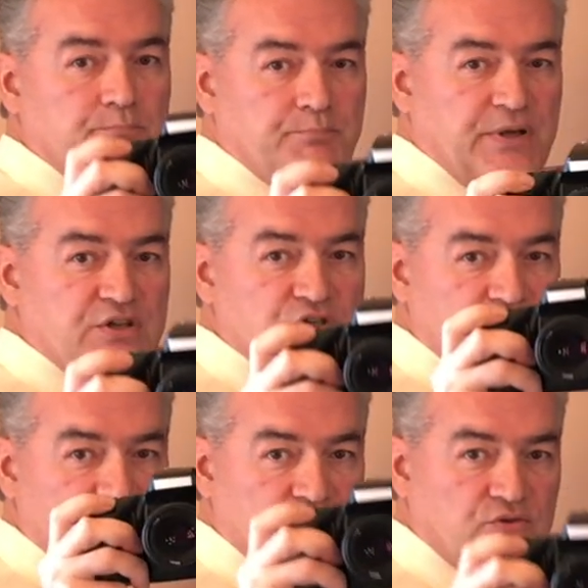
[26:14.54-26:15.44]

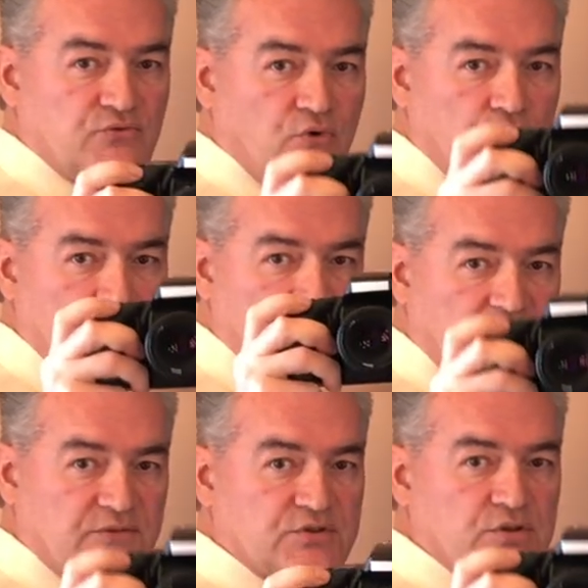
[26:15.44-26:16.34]
pictures,
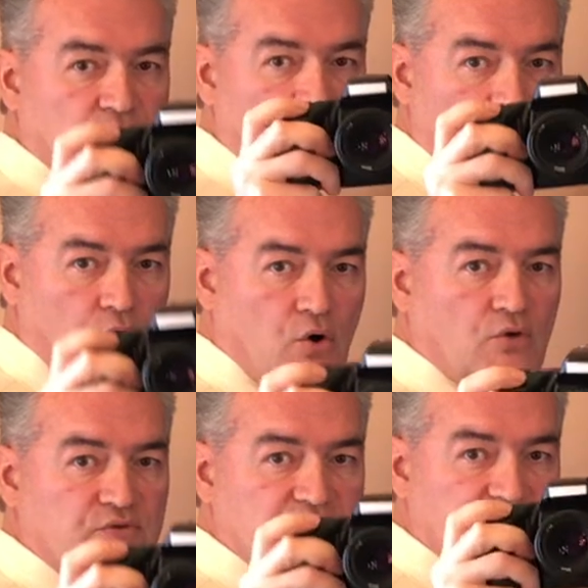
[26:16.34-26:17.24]
photographs
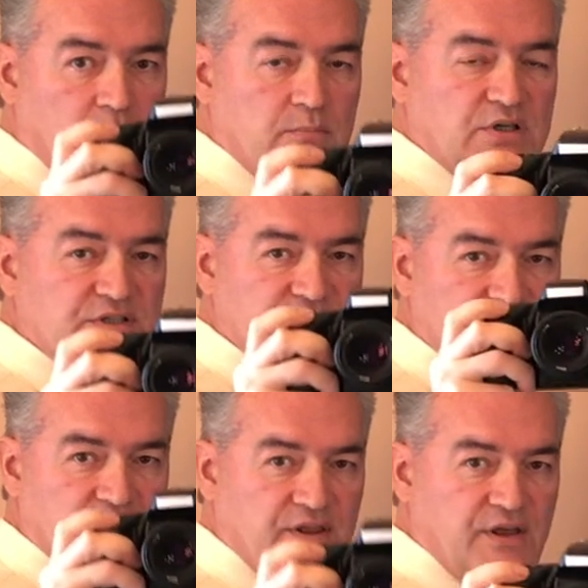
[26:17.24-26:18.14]
of the numbers
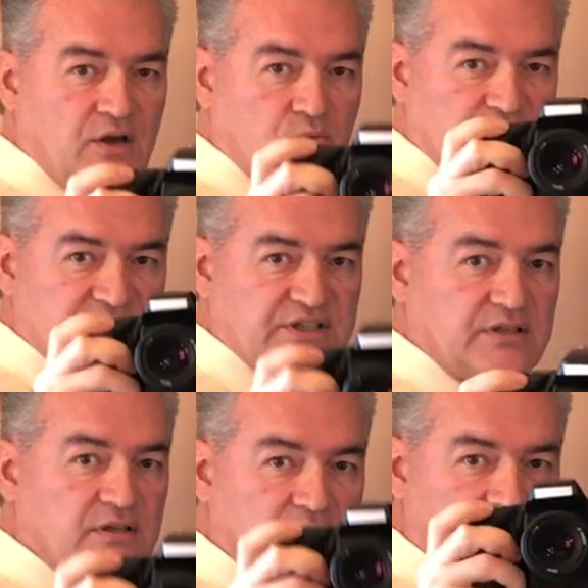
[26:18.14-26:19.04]
that we see.
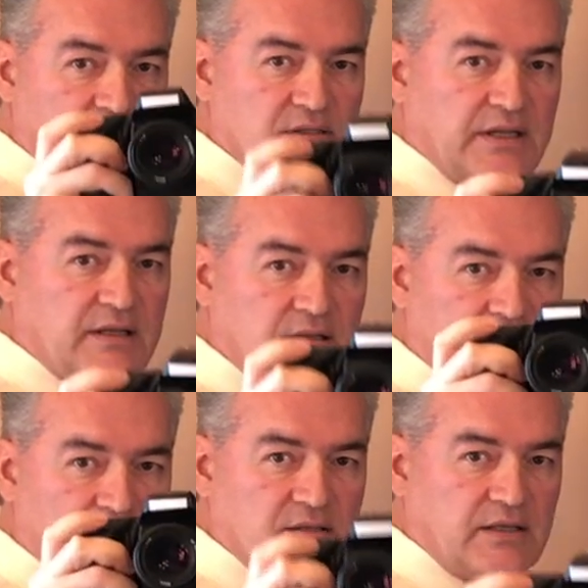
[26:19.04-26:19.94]
Click,
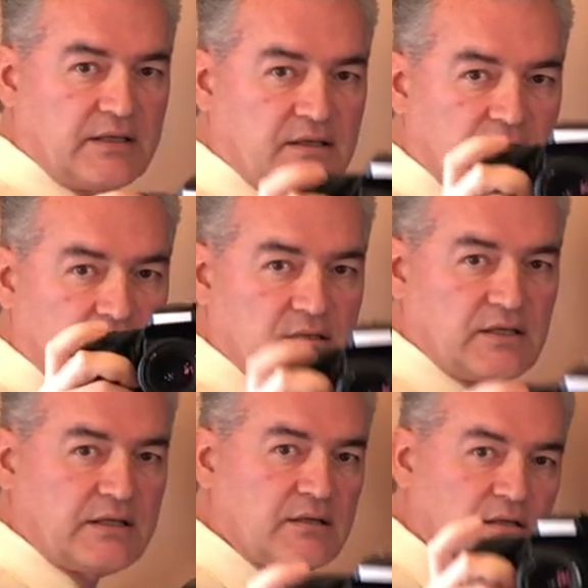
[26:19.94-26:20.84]
click,
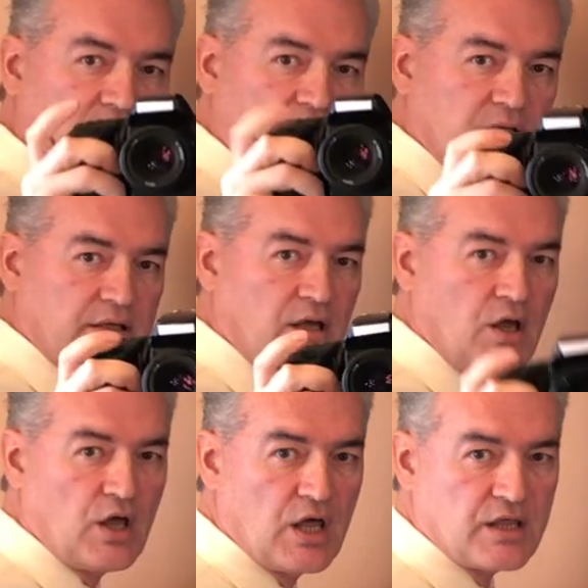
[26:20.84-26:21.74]
click, click.
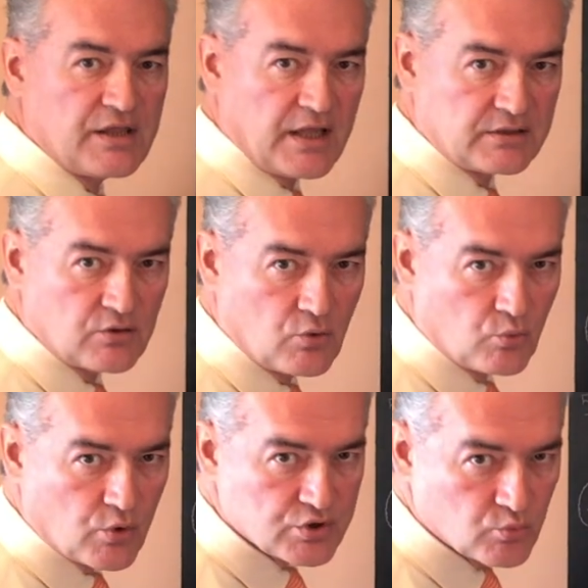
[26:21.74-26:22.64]
Then
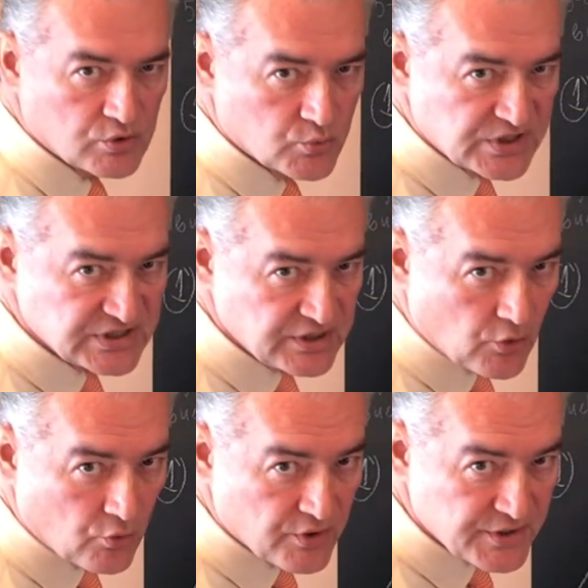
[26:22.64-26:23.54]
what will we see
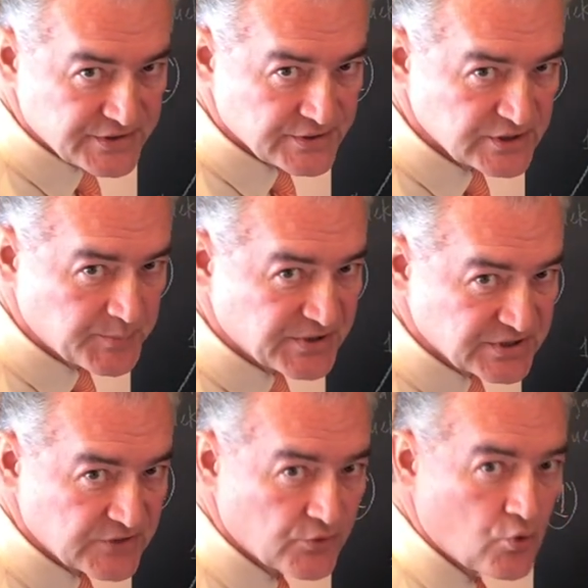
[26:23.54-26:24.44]
on this
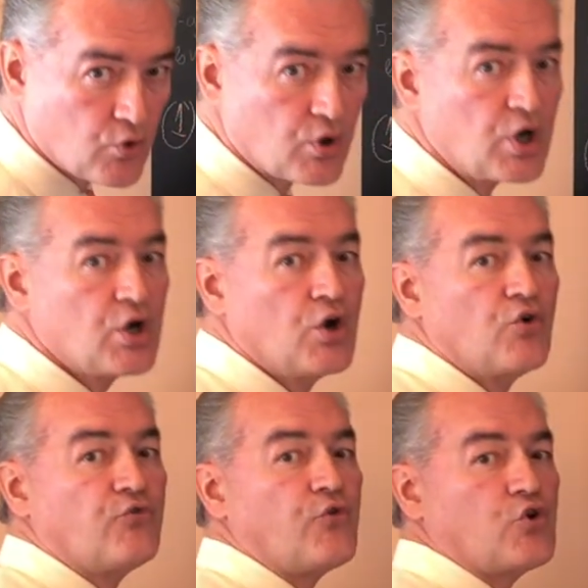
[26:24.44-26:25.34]
specific or
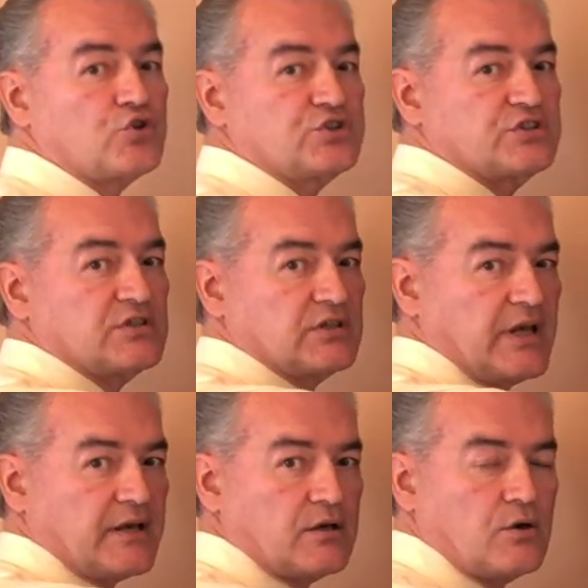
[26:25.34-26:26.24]
first
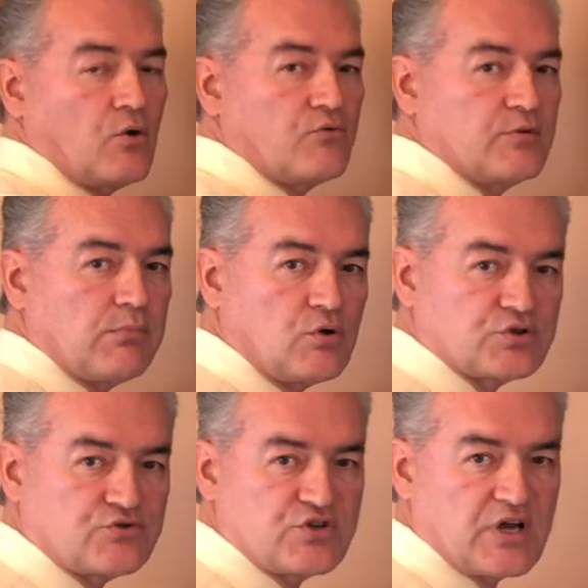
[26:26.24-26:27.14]
leg of the ball's
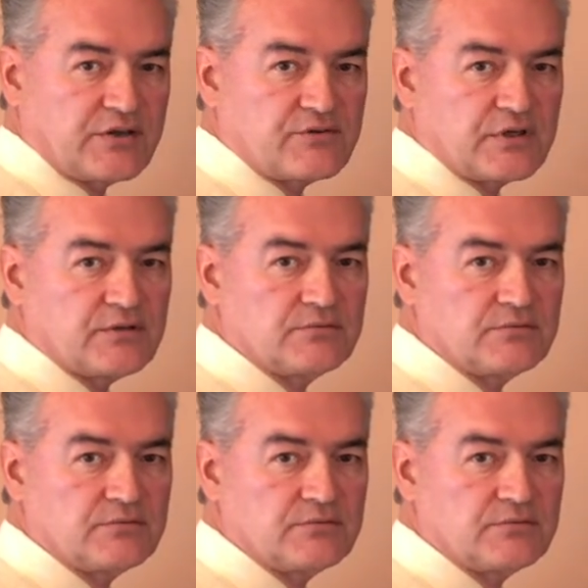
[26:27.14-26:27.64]
trajectory?